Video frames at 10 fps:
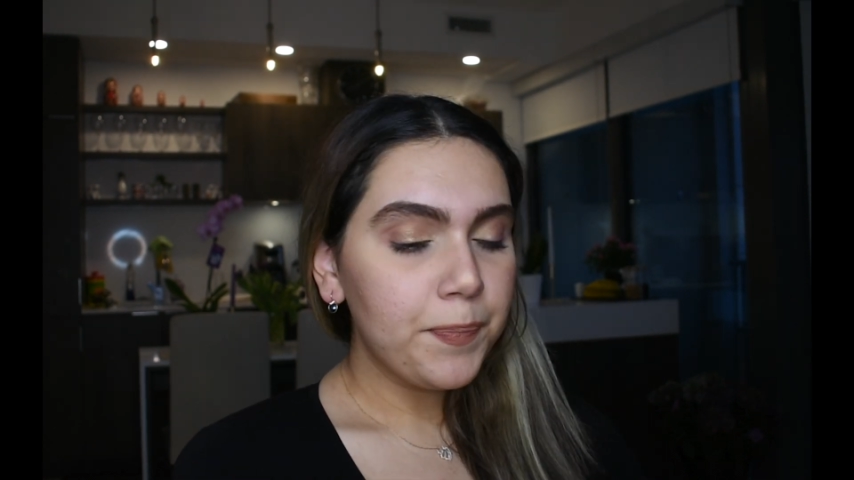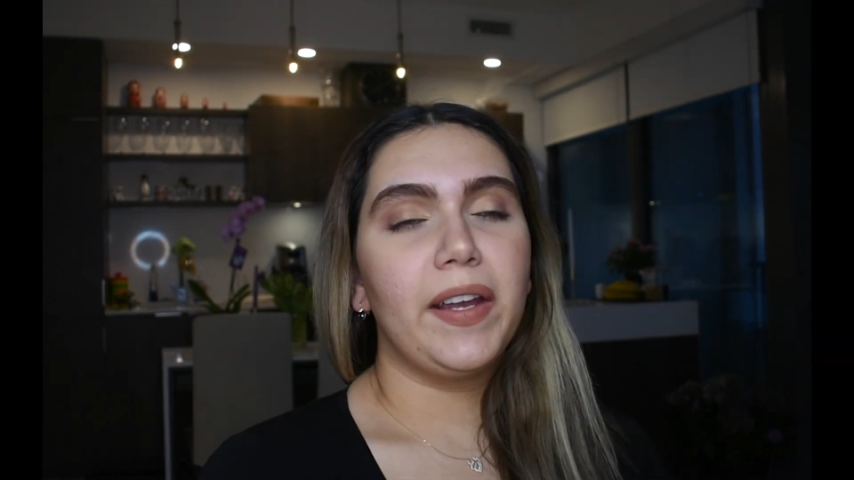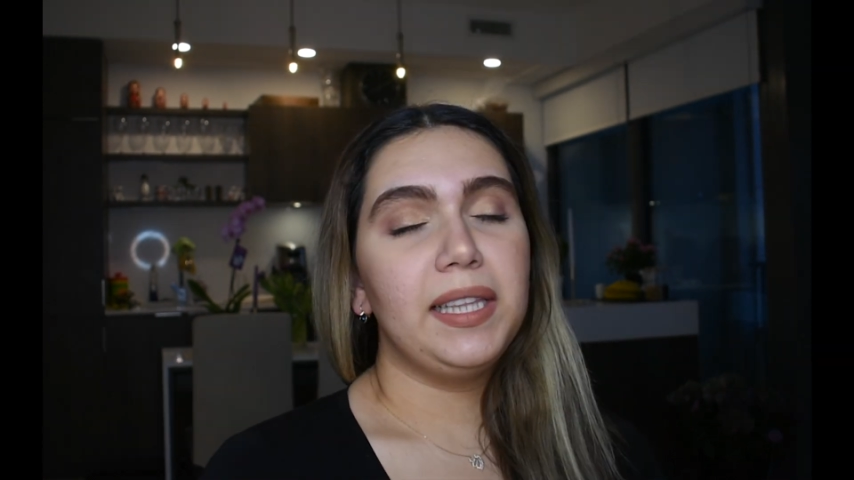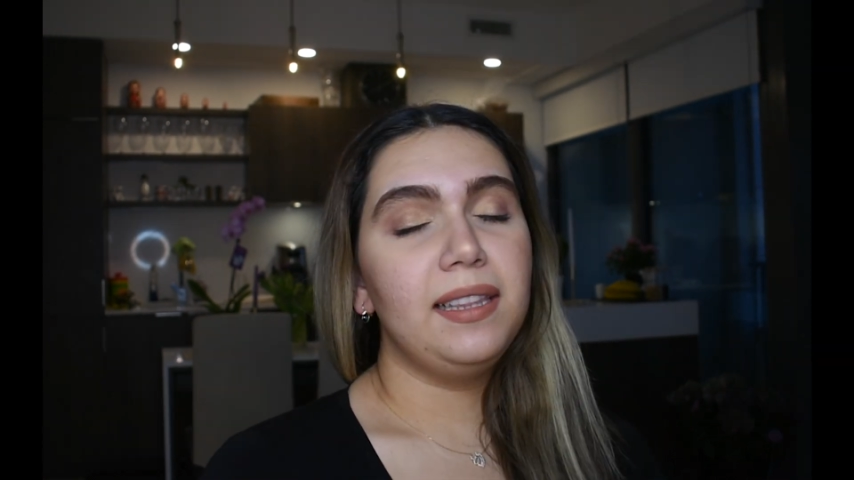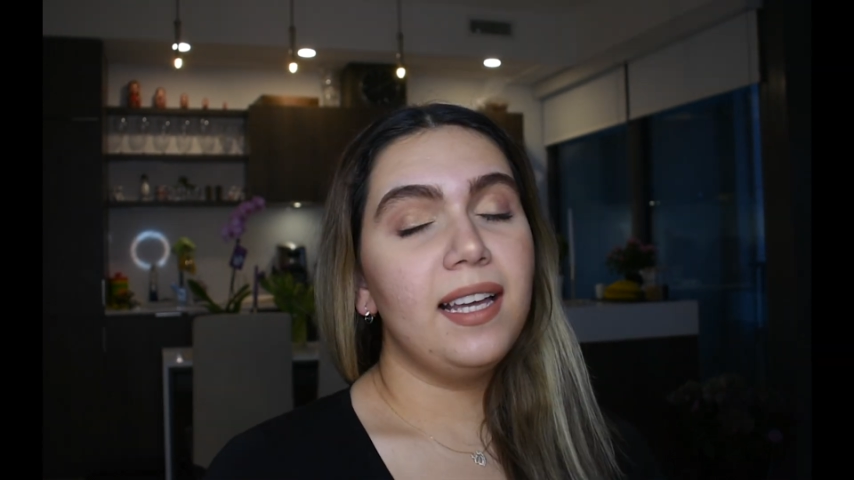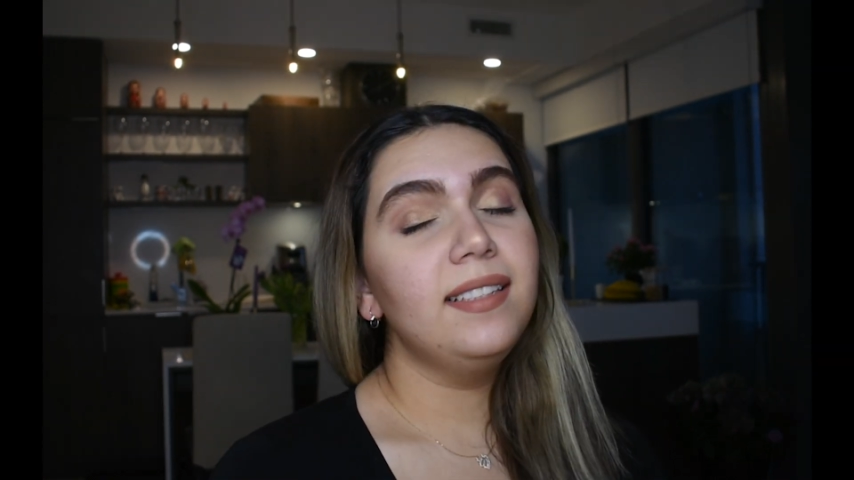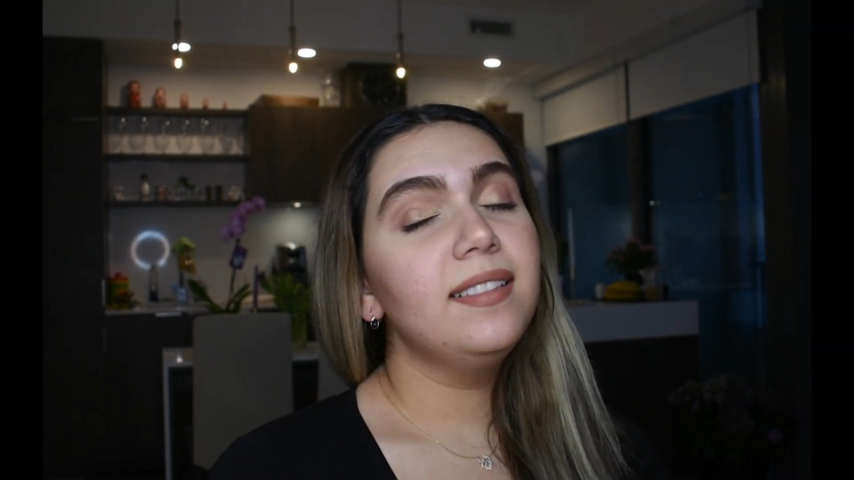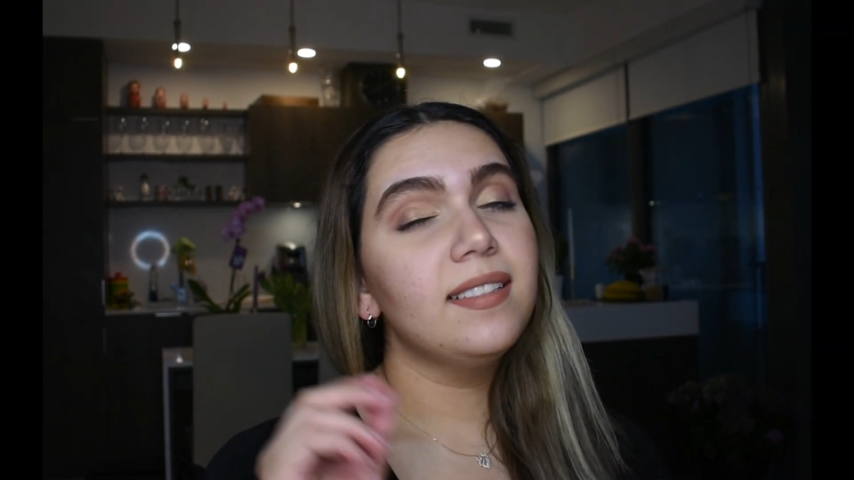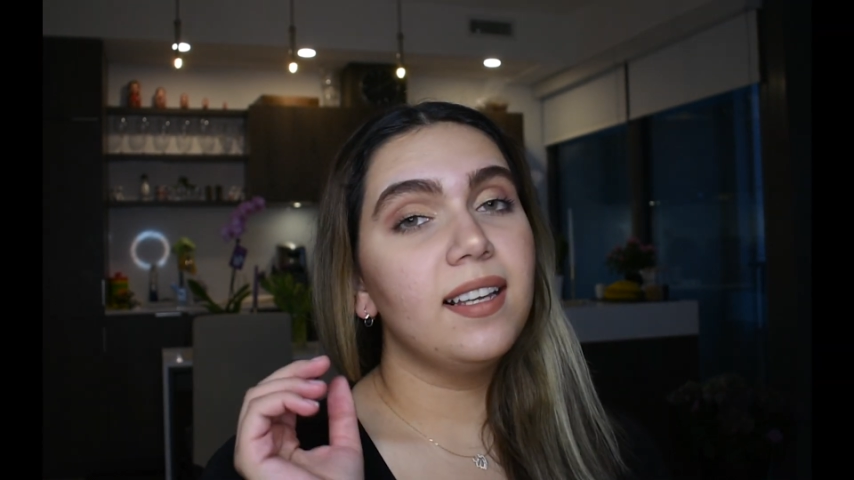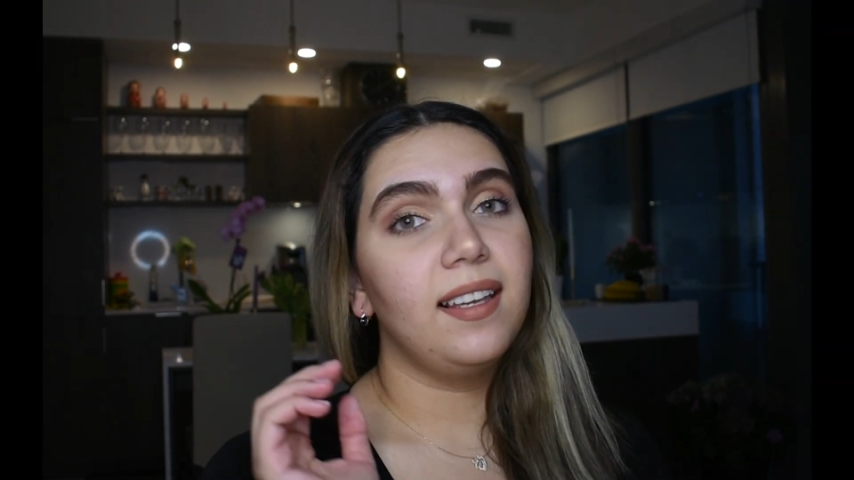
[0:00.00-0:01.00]
Alright
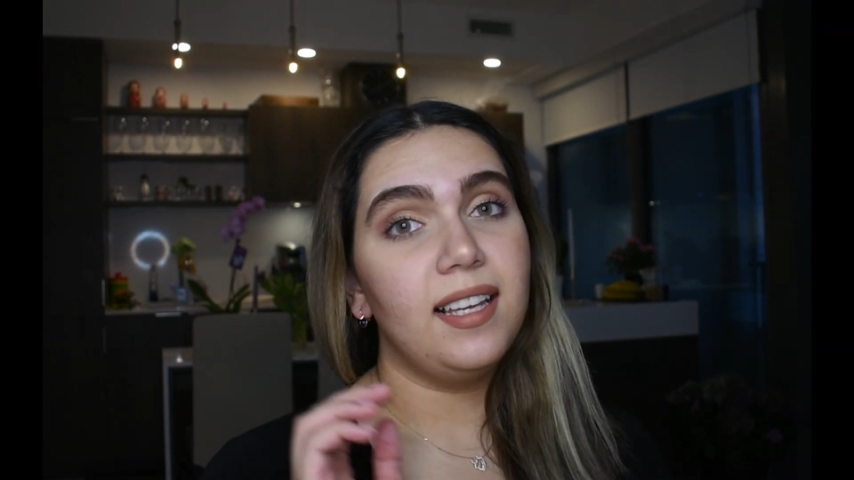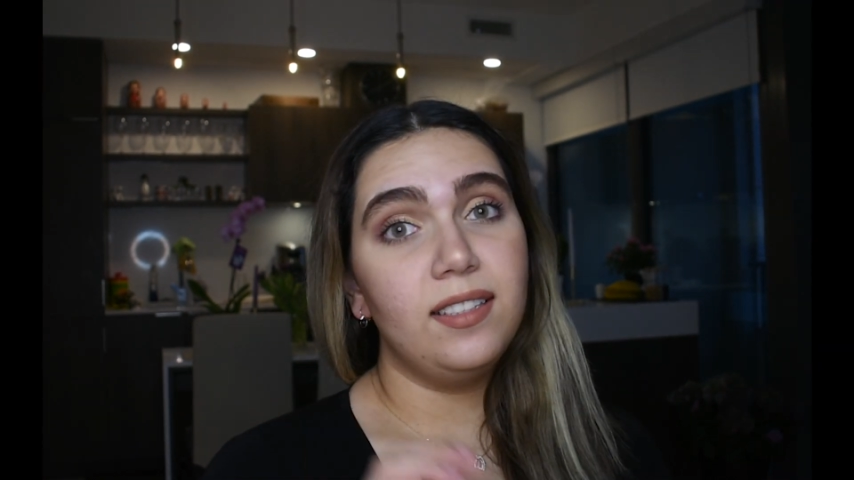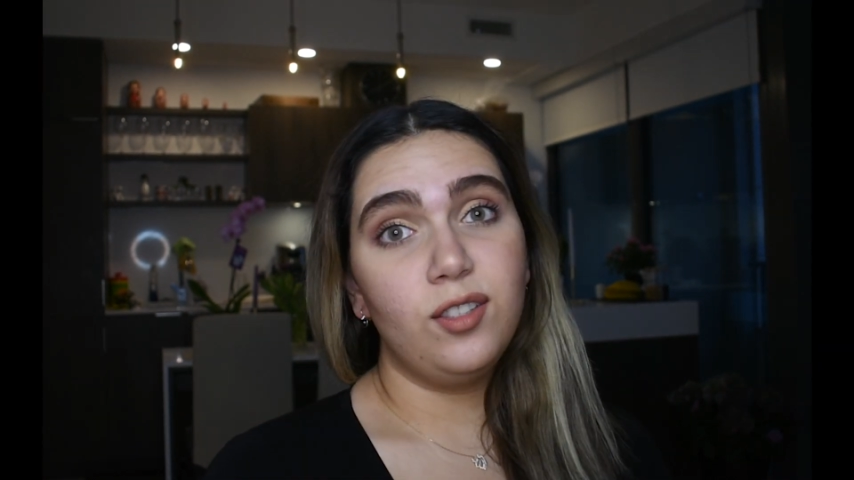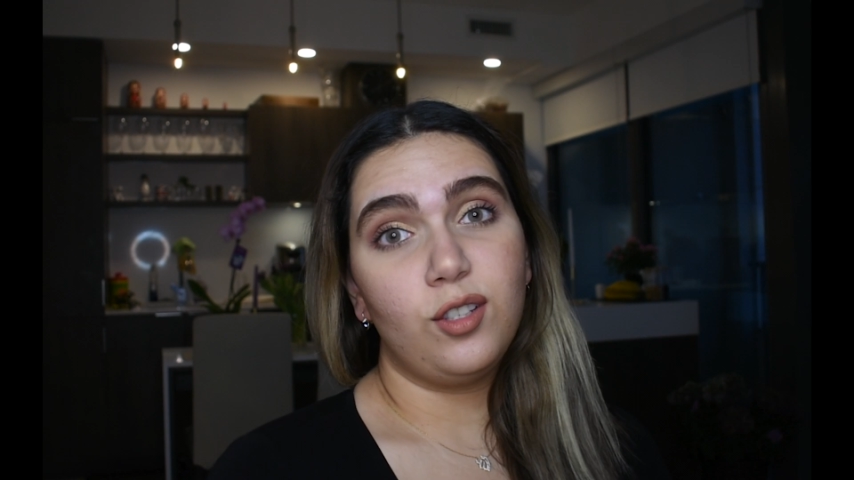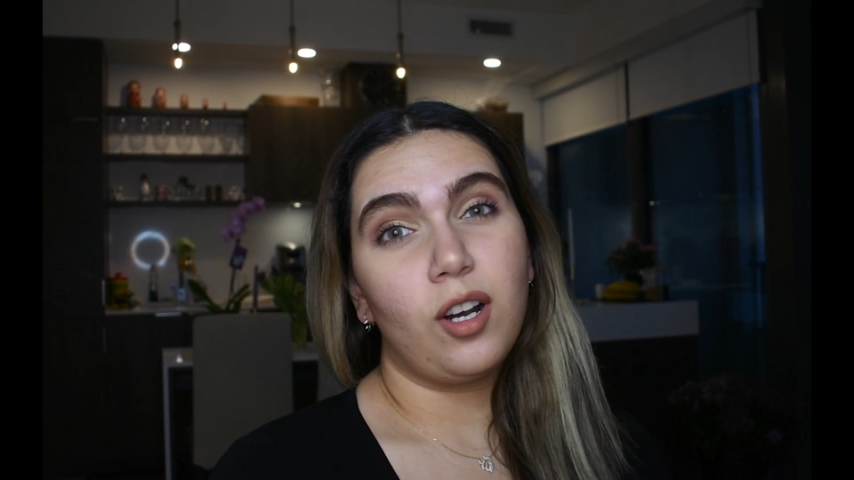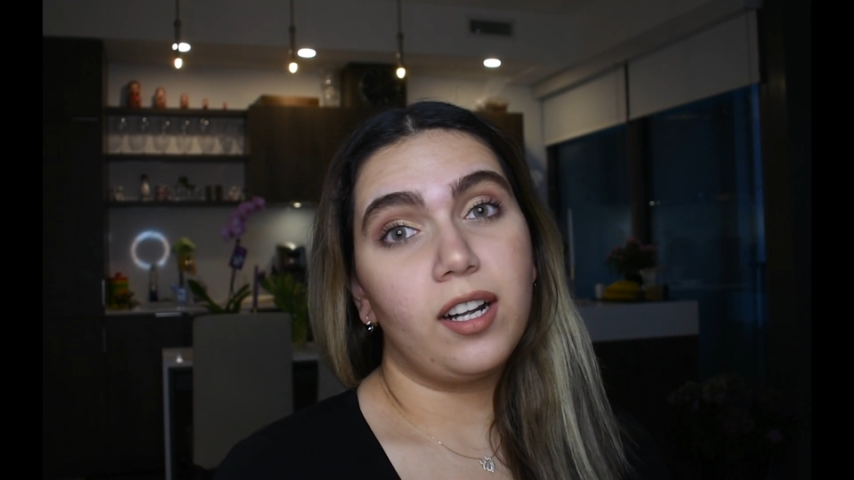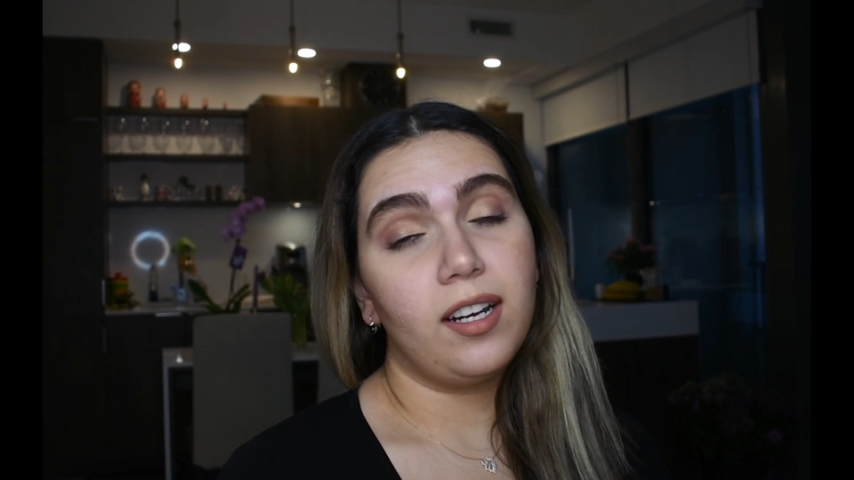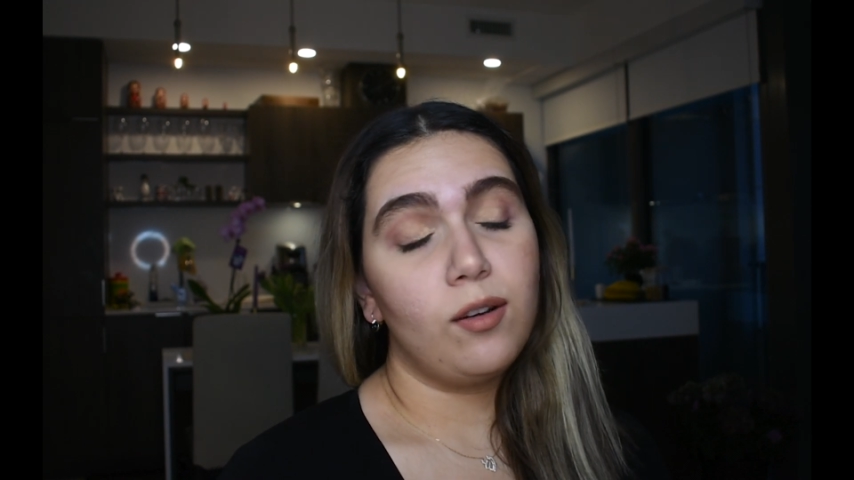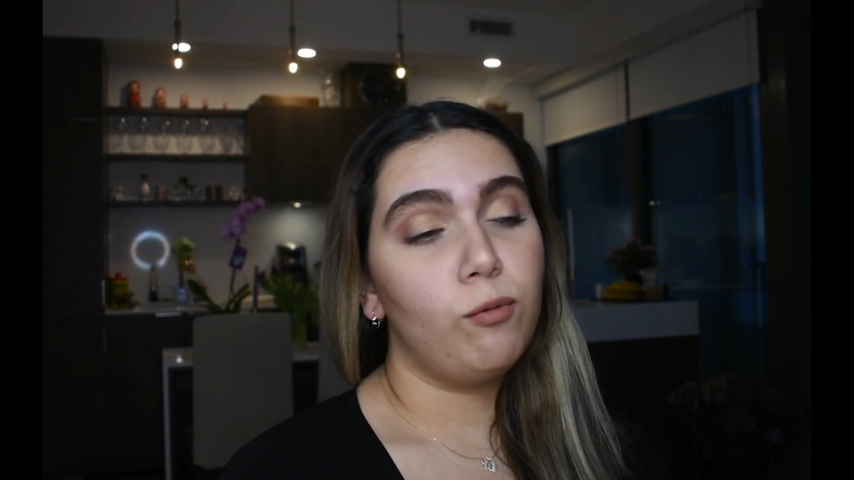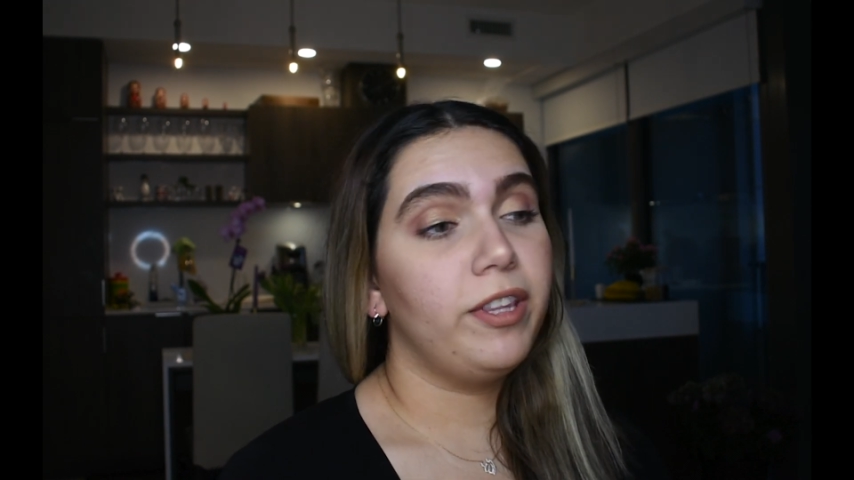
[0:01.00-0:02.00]
let's get
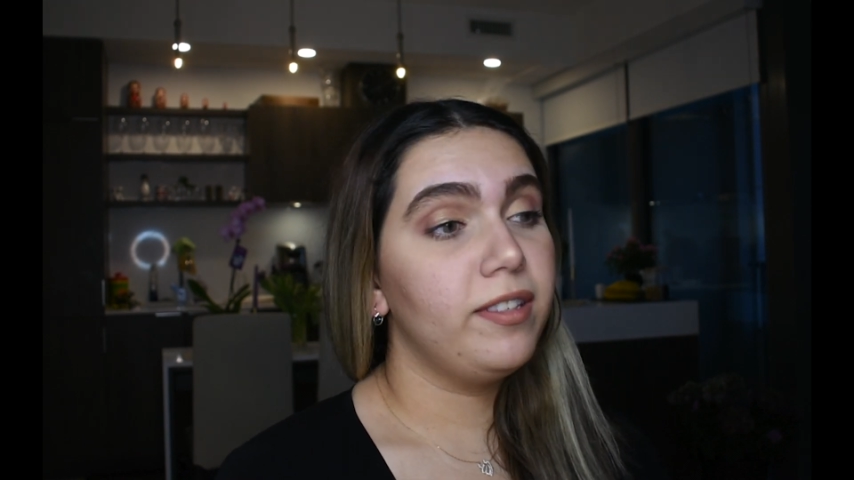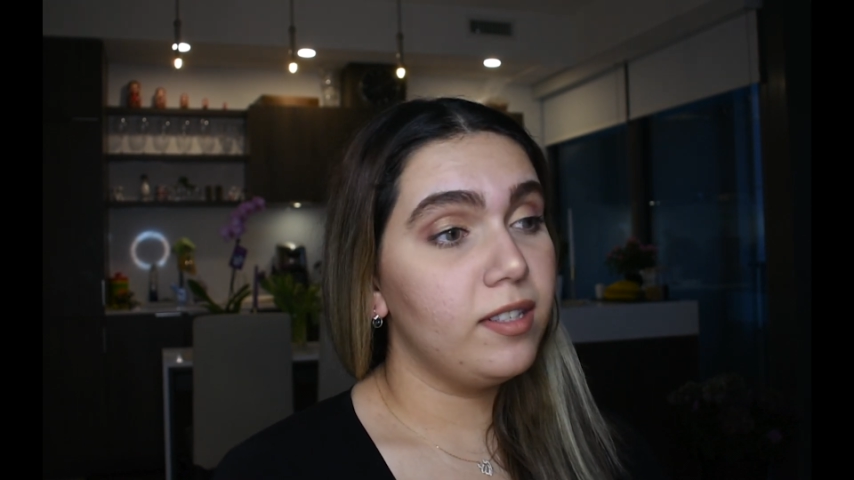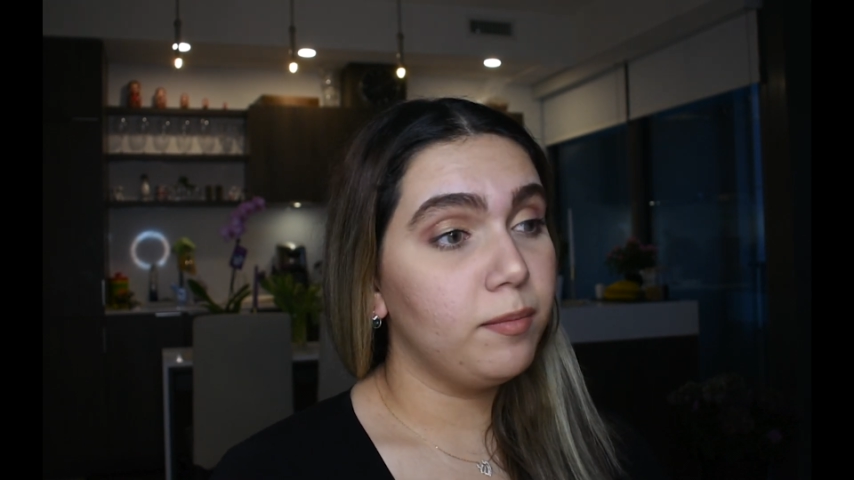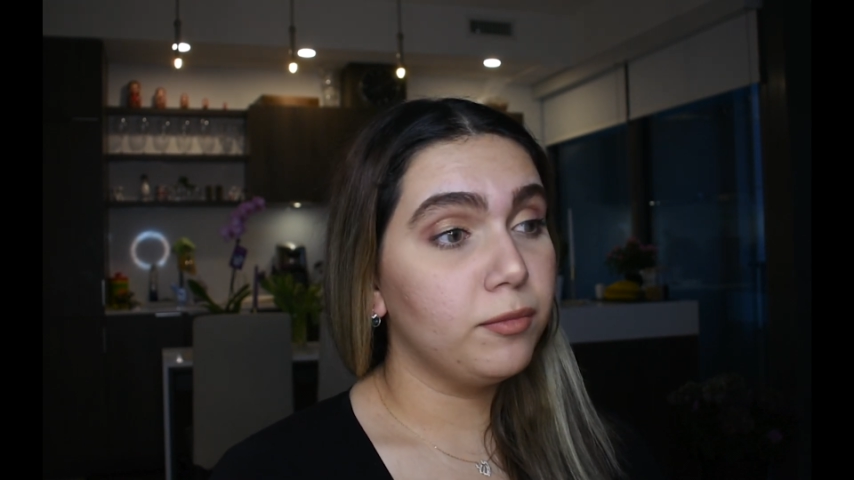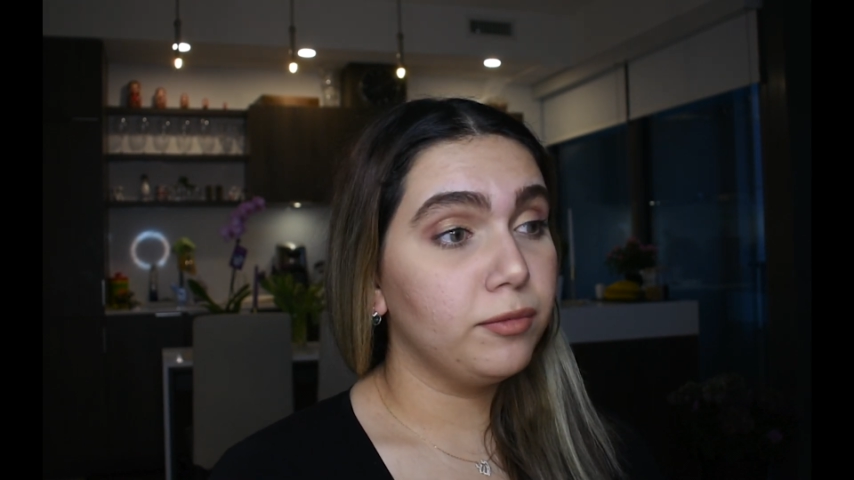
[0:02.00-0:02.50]
started with some